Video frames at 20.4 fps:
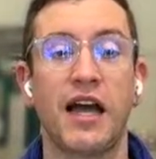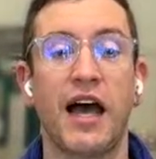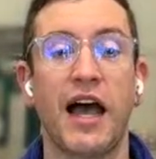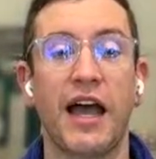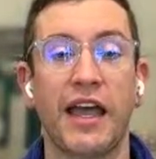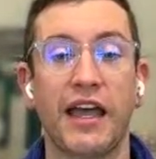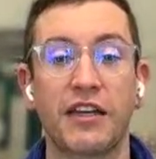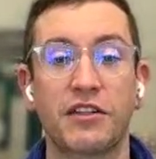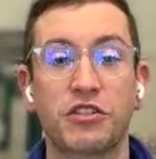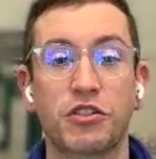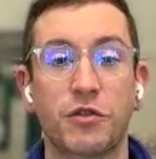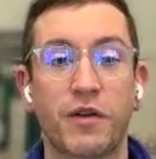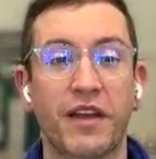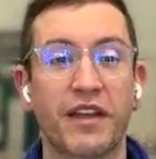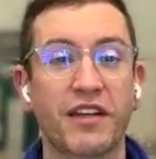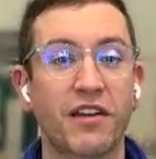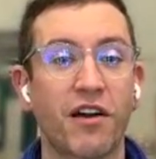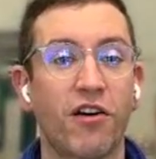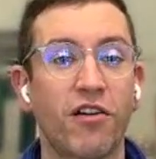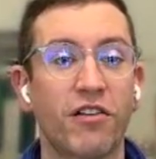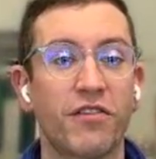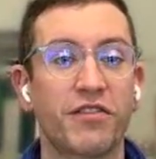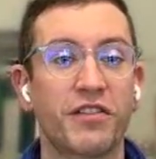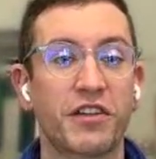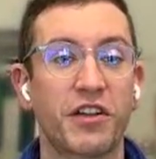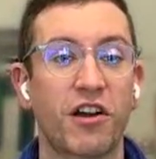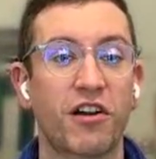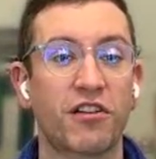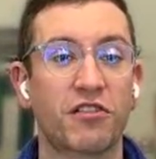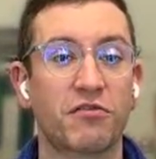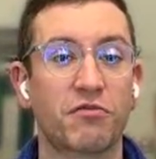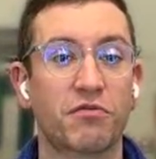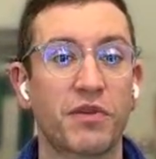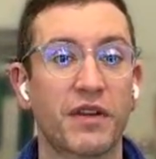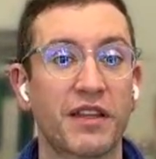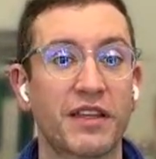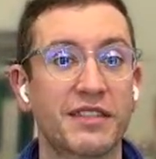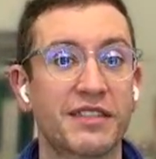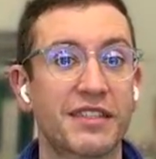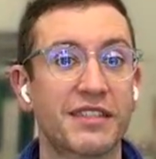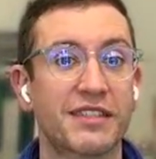I had joined all the yarn
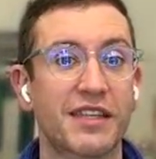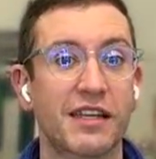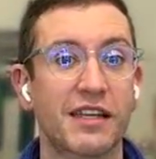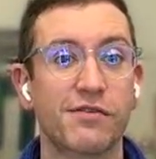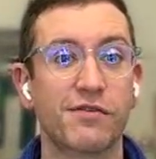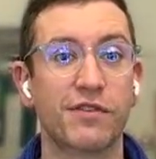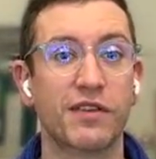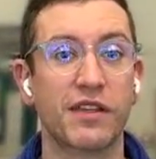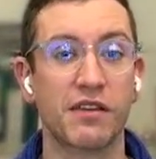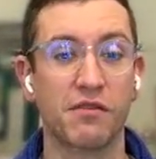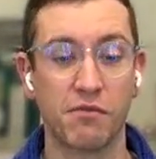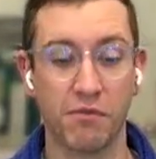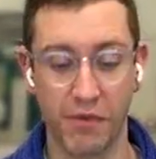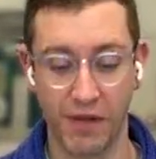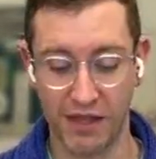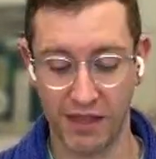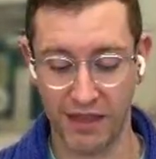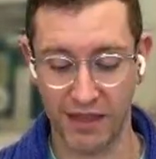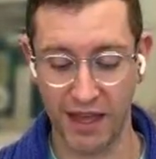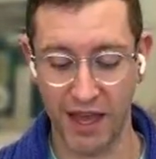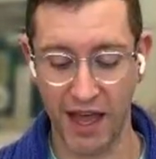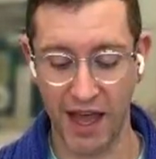really successfully with